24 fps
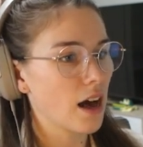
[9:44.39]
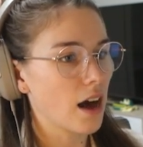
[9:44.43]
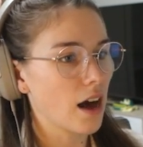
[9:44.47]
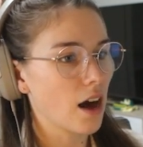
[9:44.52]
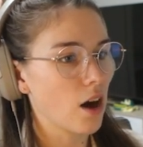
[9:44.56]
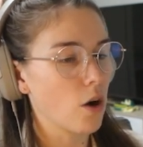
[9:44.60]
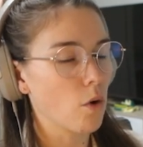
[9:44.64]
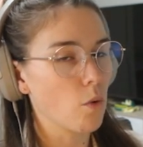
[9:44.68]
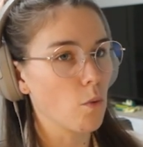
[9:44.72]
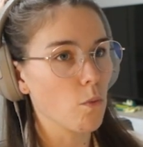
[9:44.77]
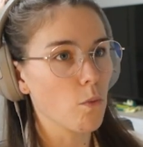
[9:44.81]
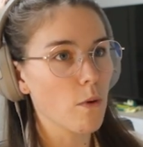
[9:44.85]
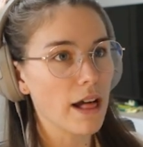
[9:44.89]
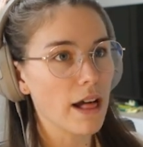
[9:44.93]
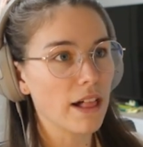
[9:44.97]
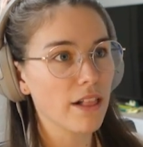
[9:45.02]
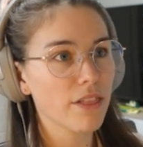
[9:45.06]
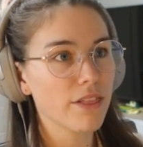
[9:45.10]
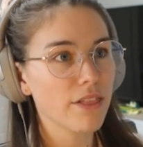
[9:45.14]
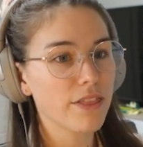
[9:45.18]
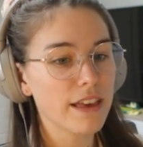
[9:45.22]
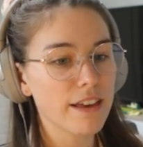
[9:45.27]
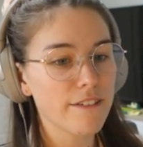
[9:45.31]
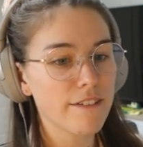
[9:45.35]
a
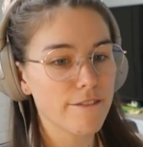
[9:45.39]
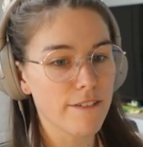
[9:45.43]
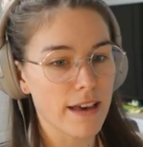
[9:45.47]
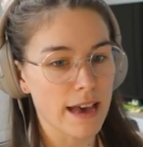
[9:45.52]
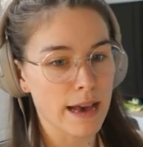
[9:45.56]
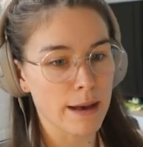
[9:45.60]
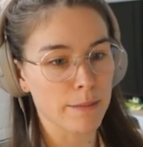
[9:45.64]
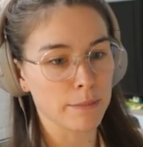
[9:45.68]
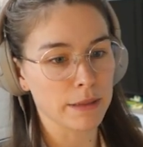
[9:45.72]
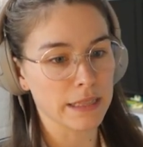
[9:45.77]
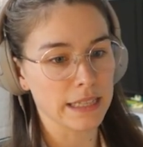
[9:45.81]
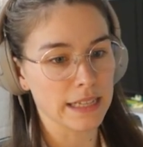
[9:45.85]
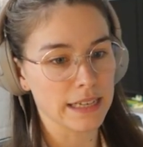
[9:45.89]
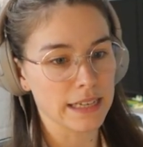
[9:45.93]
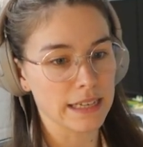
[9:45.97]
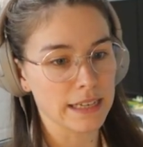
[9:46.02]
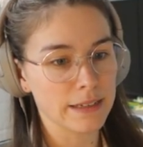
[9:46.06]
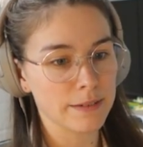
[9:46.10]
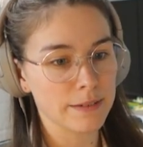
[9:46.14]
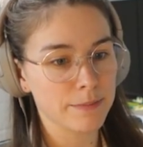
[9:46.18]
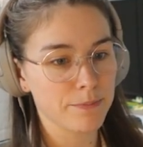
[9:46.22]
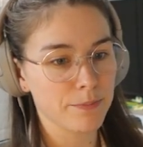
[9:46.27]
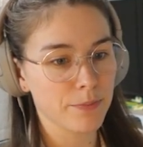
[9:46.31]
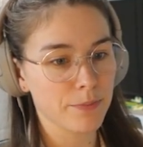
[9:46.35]
wealthy
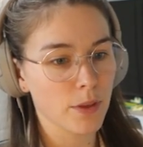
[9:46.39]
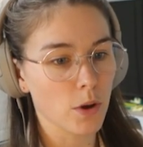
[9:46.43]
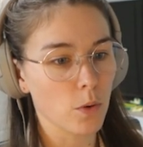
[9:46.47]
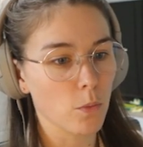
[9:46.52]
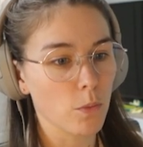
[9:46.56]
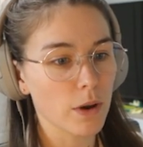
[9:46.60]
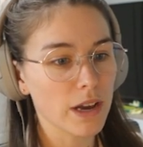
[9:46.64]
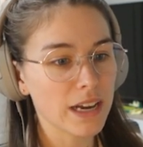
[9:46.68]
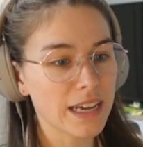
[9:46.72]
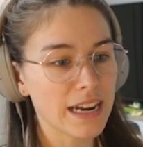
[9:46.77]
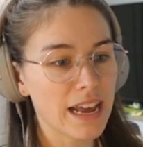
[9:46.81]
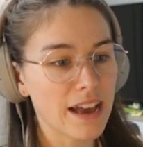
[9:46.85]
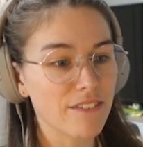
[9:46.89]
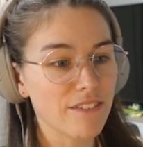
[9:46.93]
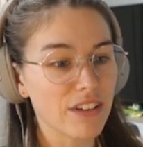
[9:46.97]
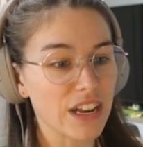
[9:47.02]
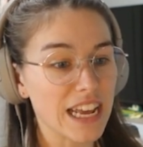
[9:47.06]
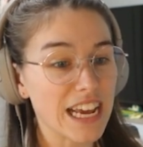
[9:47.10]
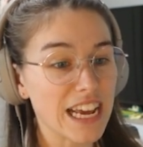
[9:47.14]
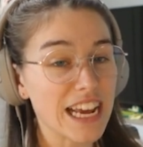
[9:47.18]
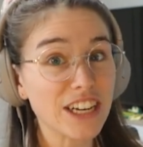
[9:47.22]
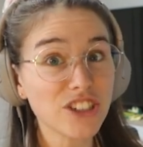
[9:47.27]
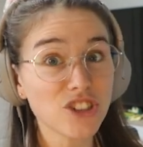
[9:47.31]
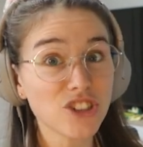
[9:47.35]
family, we're gonna have an
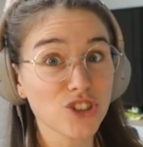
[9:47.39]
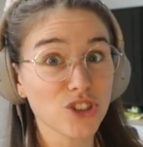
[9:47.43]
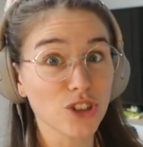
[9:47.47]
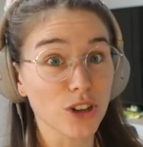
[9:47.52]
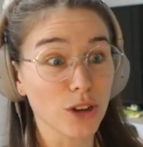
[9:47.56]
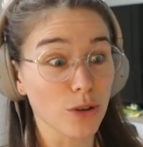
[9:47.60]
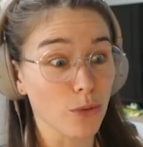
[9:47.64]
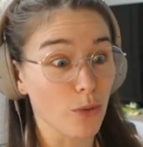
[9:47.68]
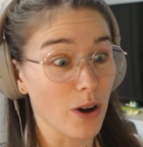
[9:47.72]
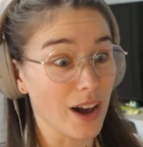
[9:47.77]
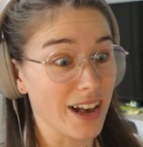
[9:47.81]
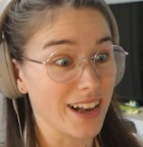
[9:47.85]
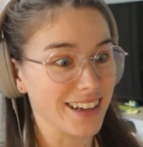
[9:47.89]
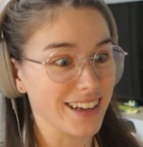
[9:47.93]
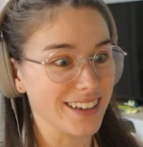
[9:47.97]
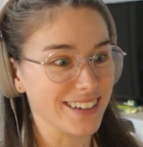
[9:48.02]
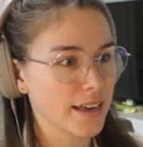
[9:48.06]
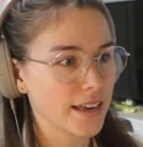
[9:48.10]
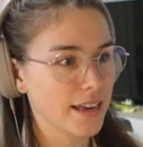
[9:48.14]
entryway.